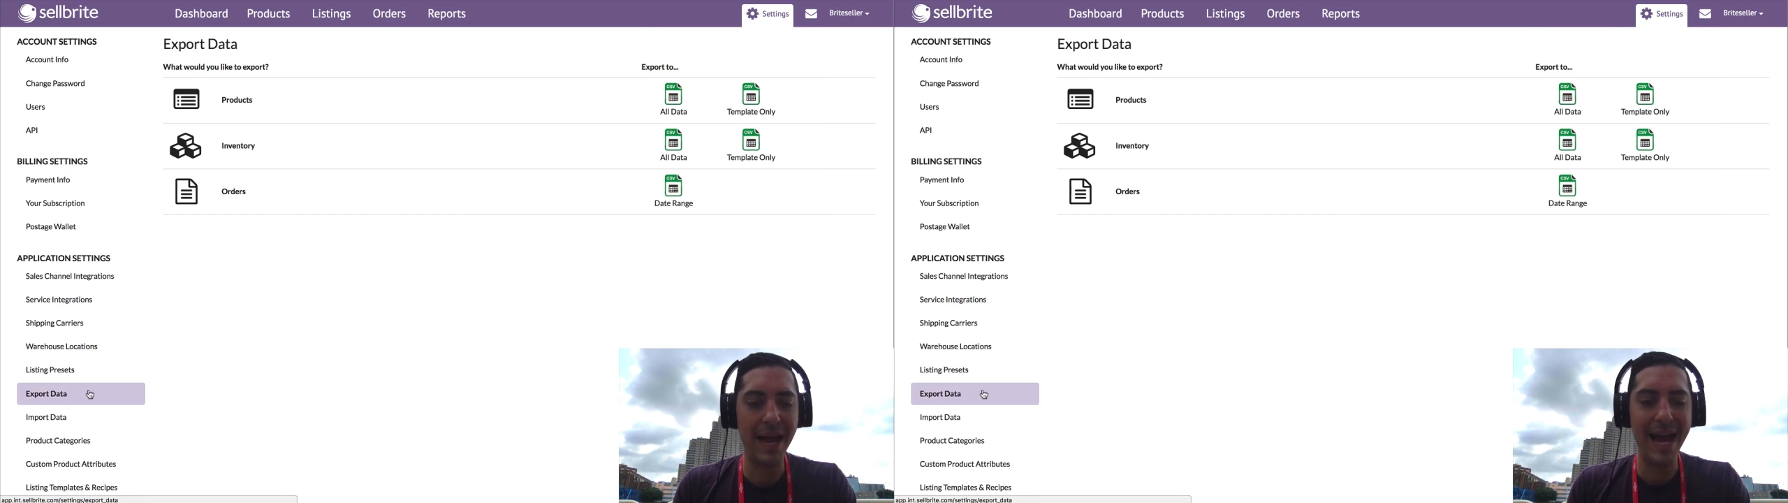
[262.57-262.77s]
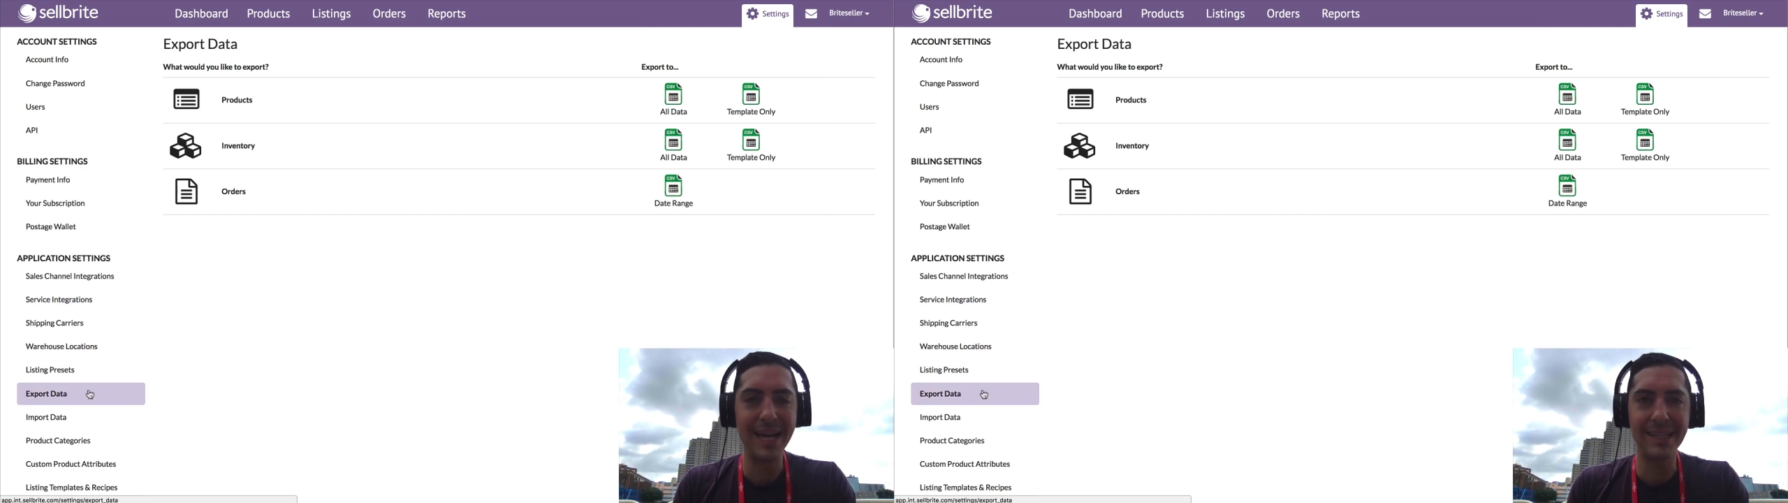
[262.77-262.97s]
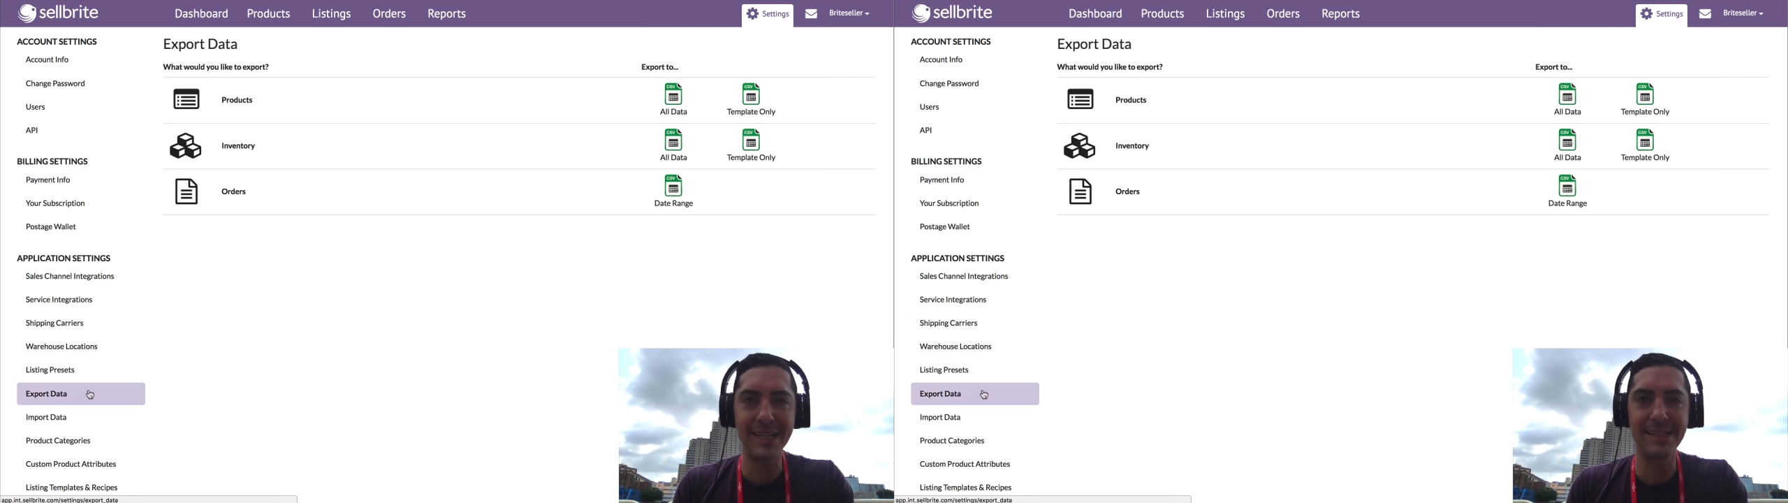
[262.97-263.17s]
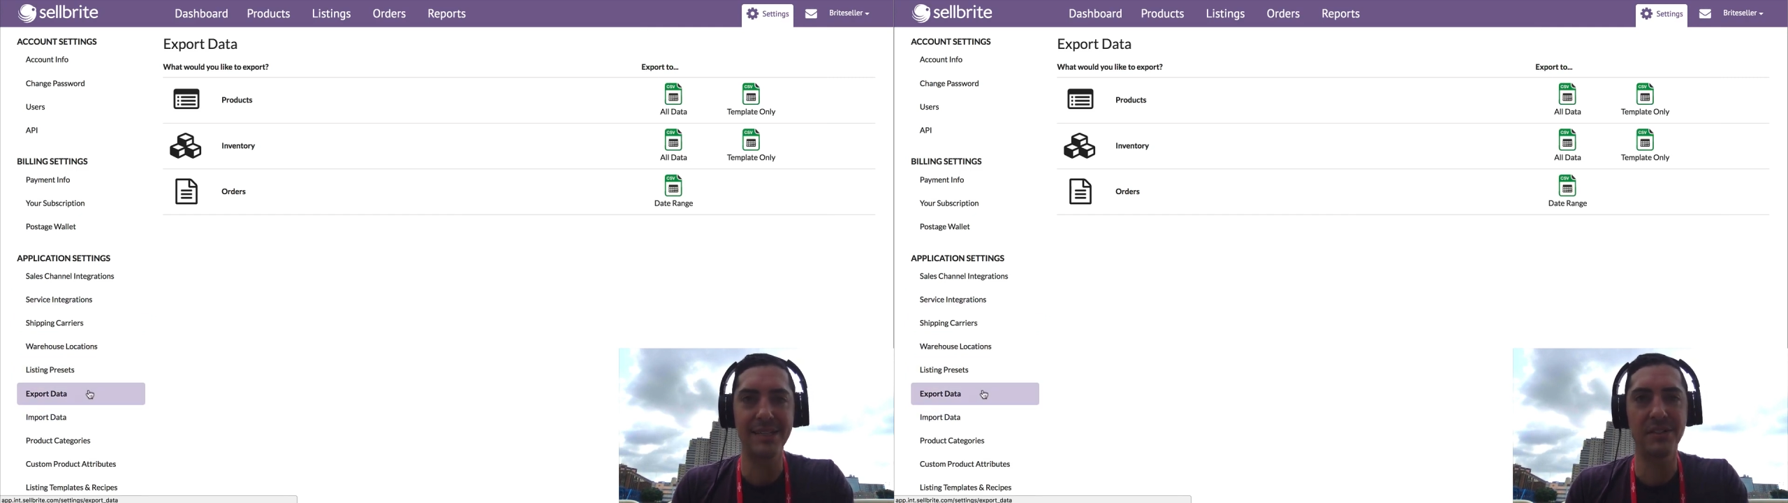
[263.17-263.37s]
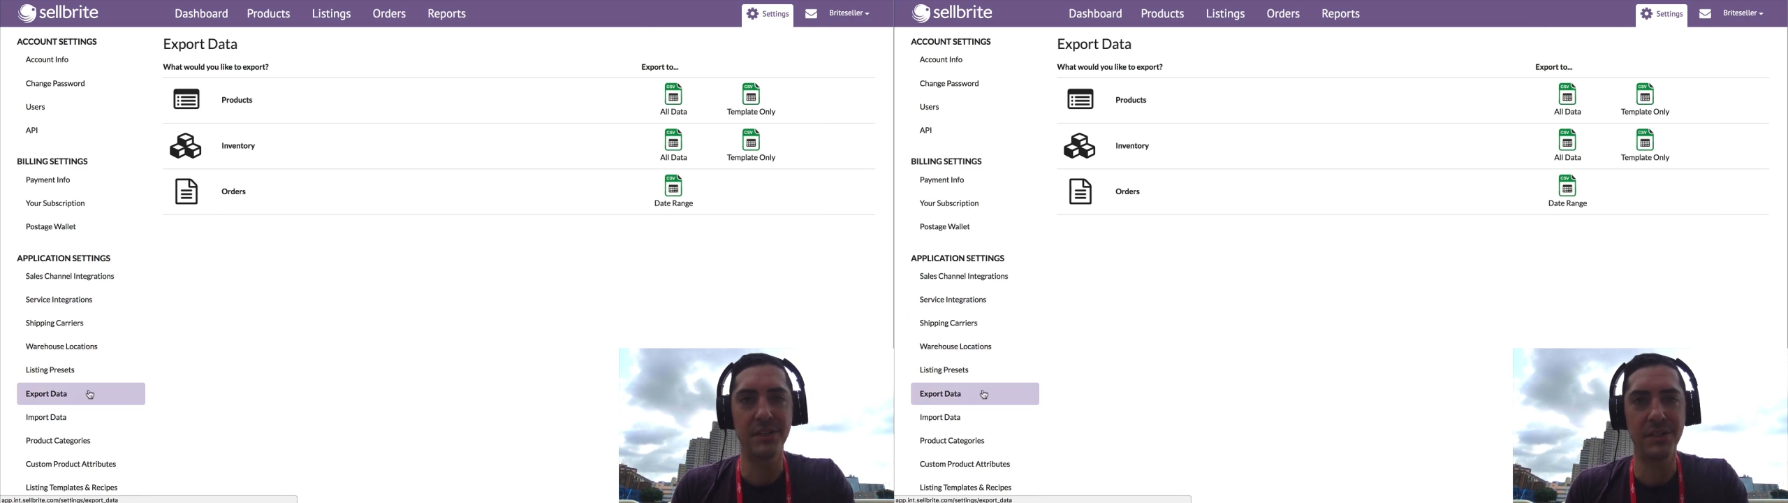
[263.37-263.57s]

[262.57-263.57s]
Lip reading: add these into